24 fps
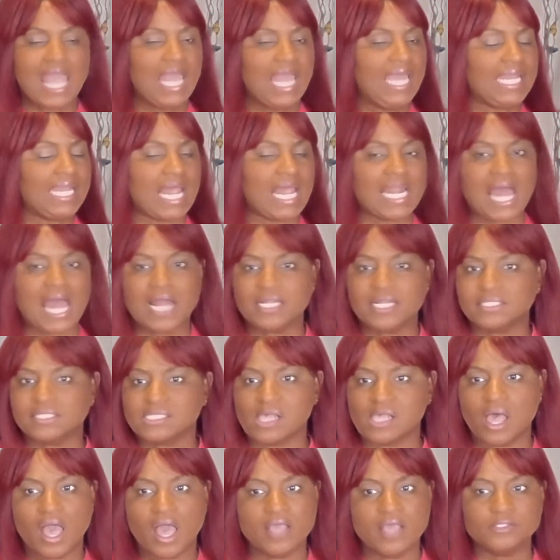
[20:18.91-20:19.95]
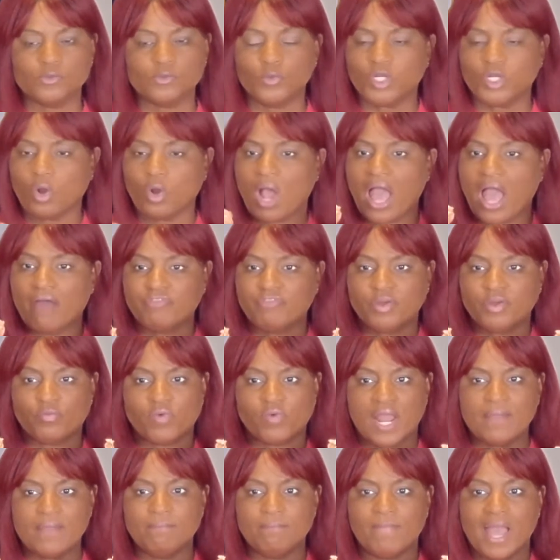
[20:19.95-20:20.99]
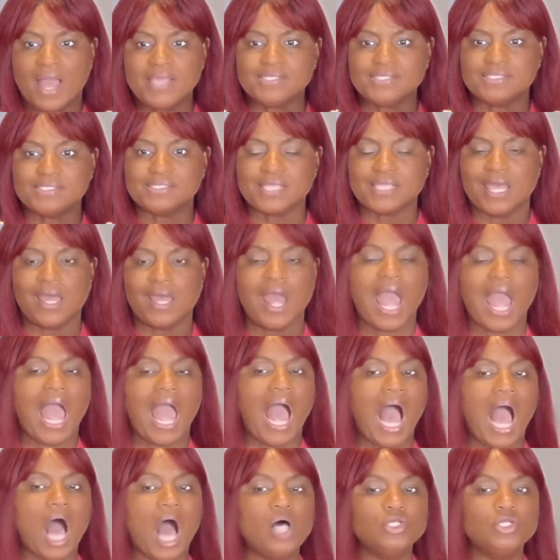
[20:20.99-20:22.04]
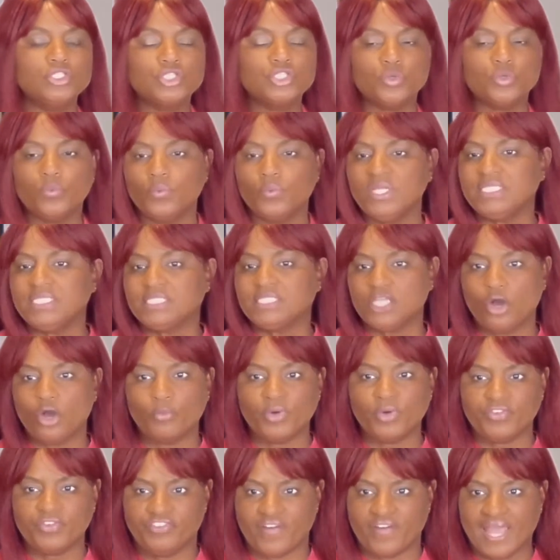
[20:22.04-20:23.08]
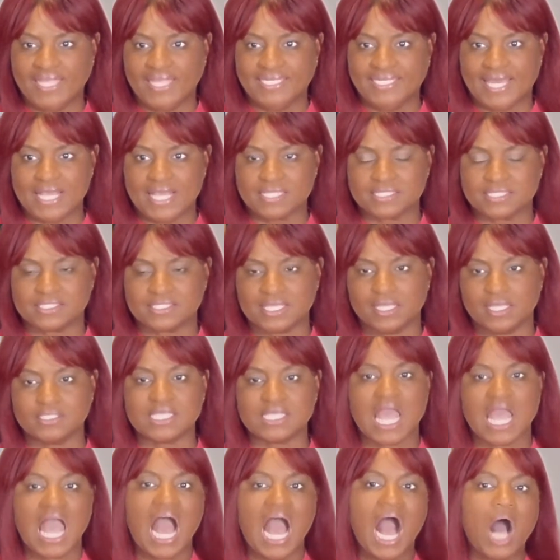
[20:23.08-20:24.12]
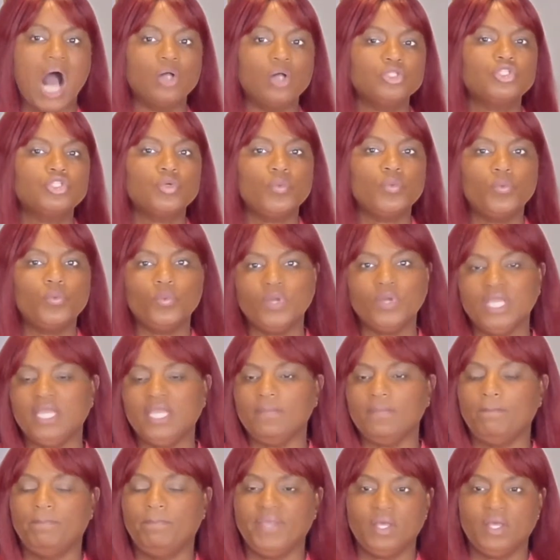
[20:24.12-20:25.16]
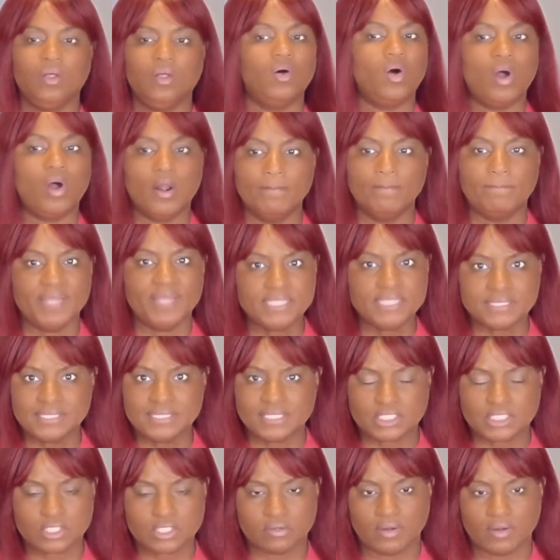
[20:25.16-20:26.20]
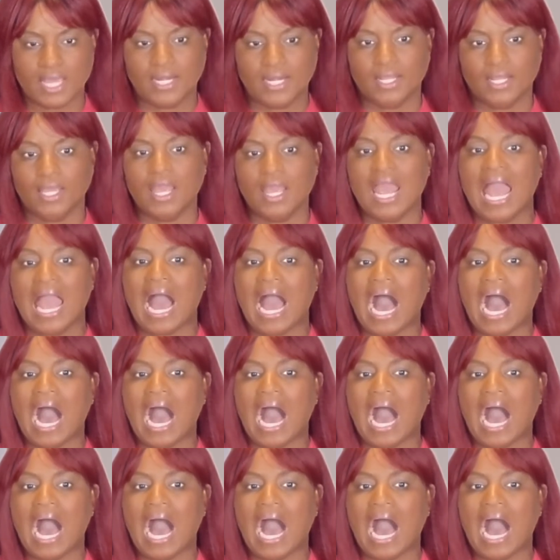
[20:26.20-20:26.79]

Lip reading: And a lot of times we don't have the right mindset. How do we deal with finances? How do we build our business credit?